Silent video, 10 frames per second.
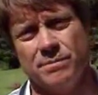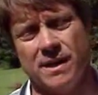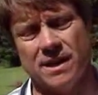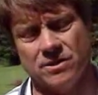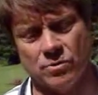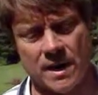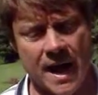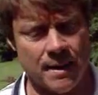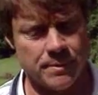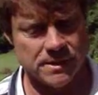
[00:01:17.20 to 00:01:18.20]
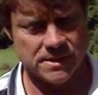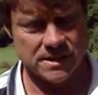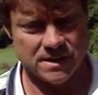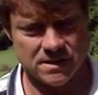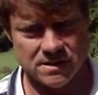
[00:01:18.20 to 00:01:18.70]
Because what happens
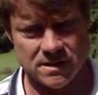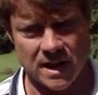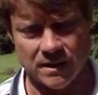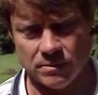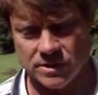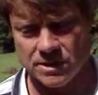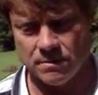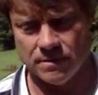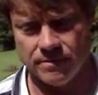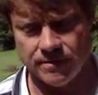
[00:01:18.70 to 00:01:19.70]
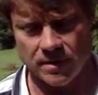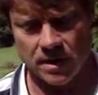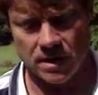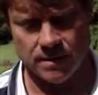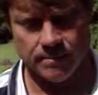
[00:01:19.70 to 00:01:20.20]
is, like with some of
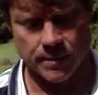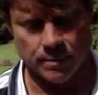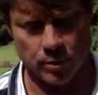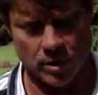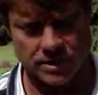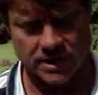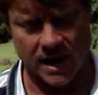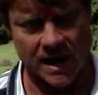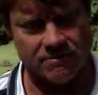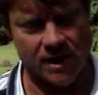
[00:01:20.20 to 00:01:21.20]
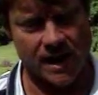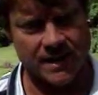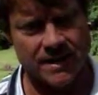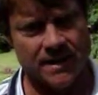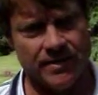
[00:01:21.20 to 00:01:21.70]
the boards that I
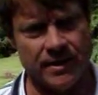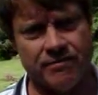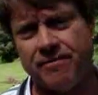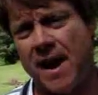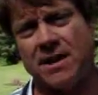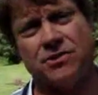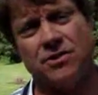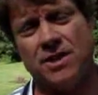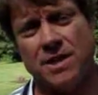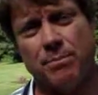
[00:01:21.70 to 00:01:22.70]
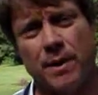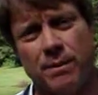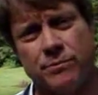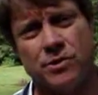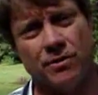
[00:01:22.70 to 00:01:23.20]
ride, they're faster than the
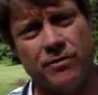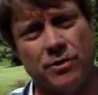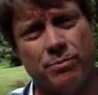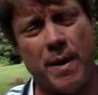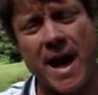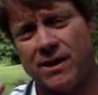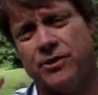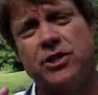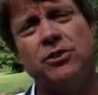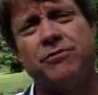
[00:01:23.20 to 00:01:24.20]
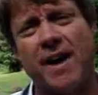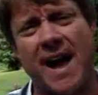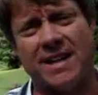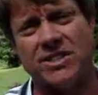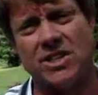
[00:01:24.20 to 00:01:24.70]
bump. So if you paddle too
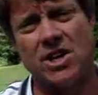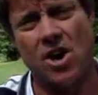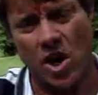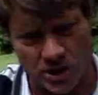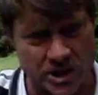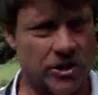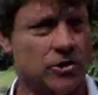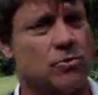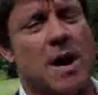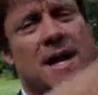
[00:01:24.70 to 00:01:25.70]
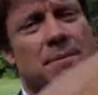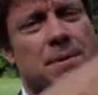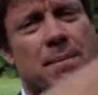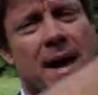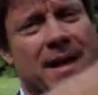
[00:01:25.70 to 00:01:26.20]
fast, all you're going to do is ride
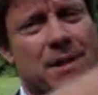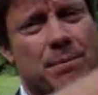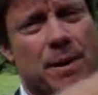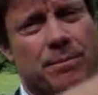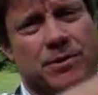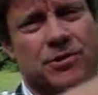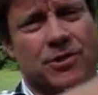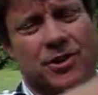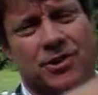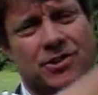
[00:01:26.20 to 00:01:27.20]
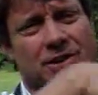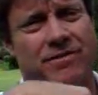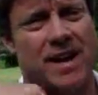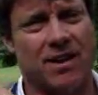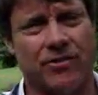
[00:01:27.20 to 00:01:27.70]
up the back of the bump and slow
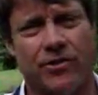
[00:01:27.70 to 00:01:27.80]
yourself down.